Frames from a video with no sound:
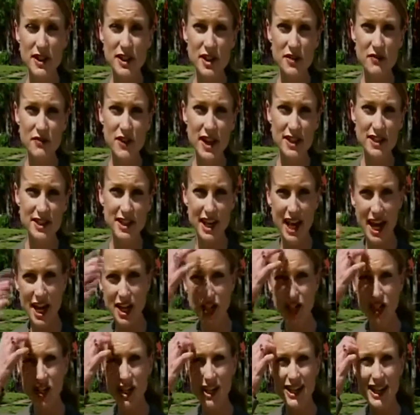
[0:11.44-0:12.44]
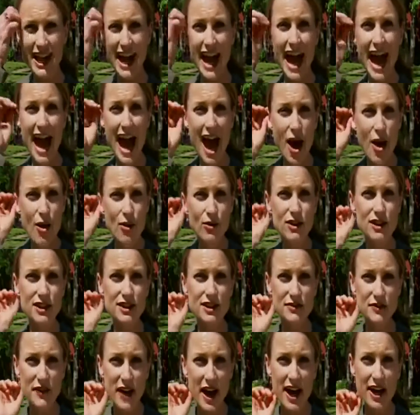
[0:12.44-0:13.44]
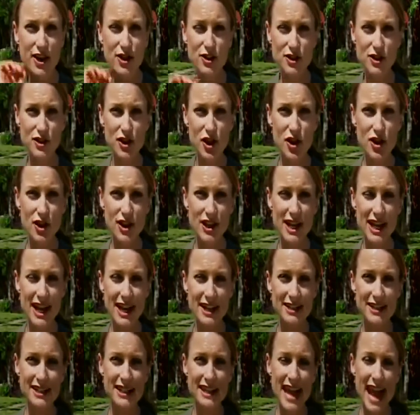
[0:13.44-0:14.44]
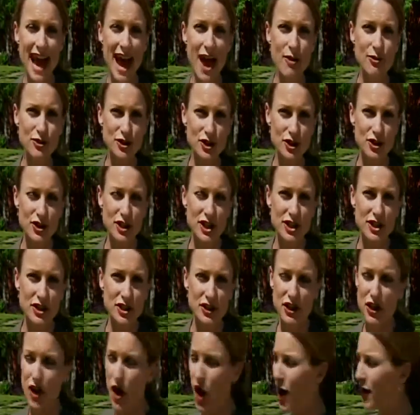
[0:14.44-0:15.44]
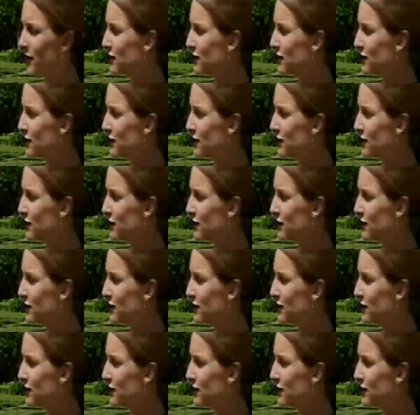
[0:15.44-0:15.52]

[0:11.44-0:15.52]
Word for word: Well, this investigation into how this fire started has now turned into the